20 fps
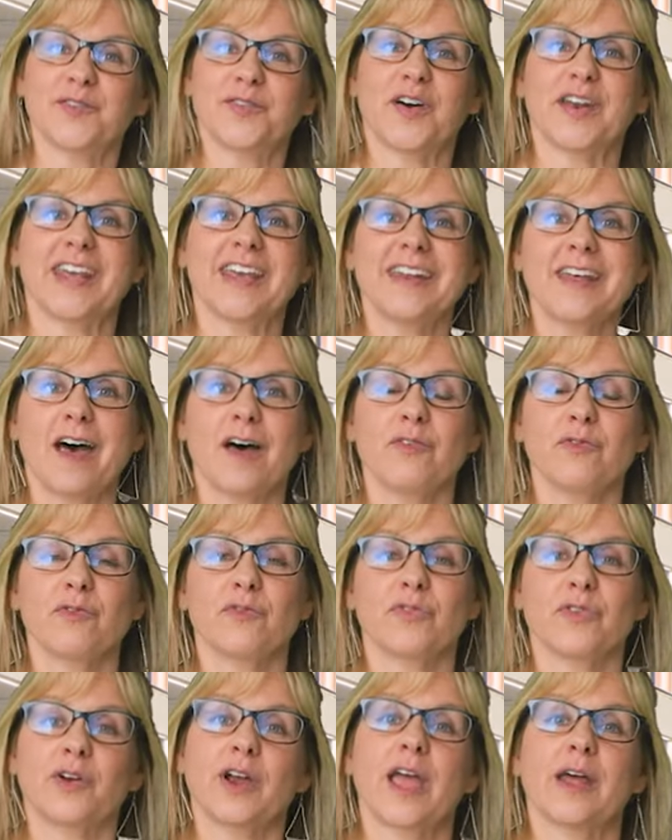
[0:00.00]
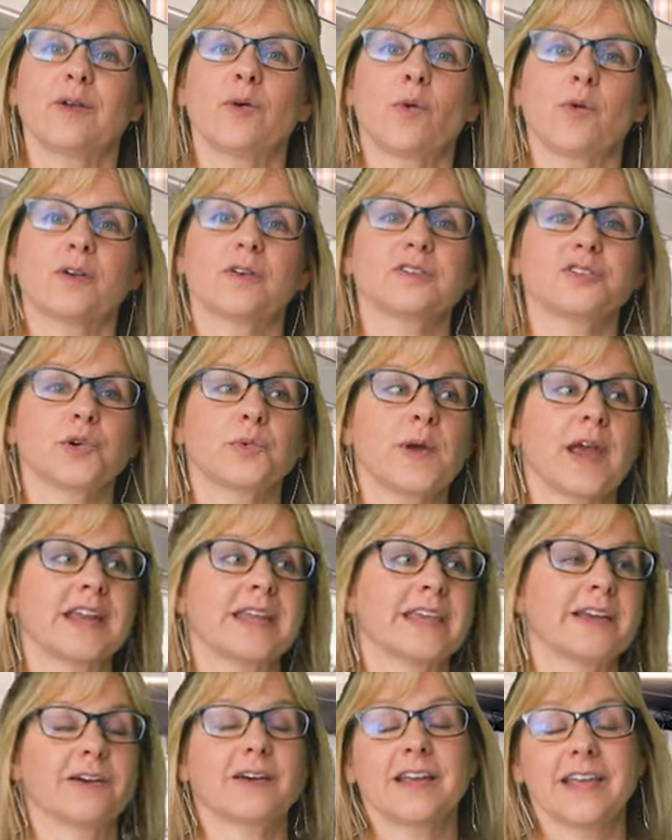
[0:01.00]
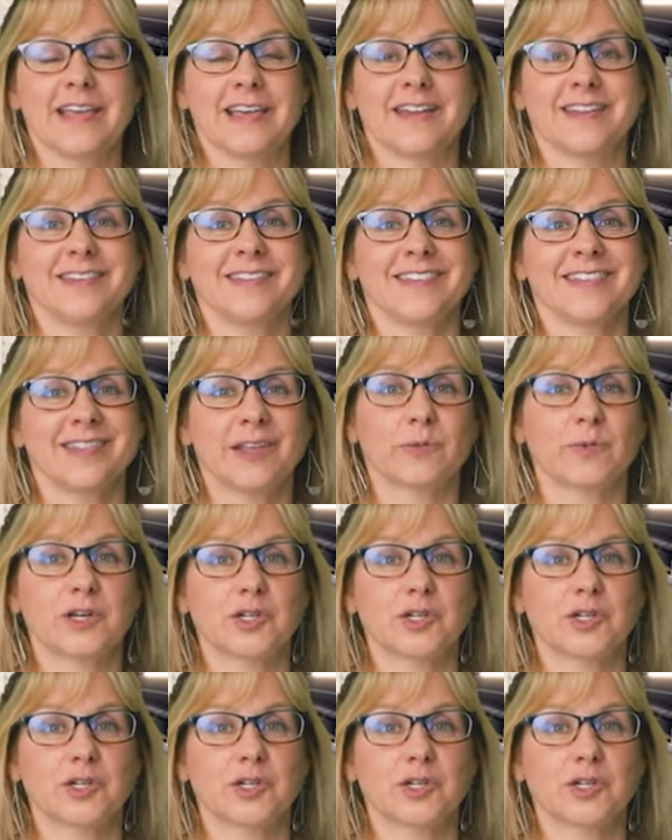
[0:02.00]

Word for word: funny enough, their headquarters are right here in the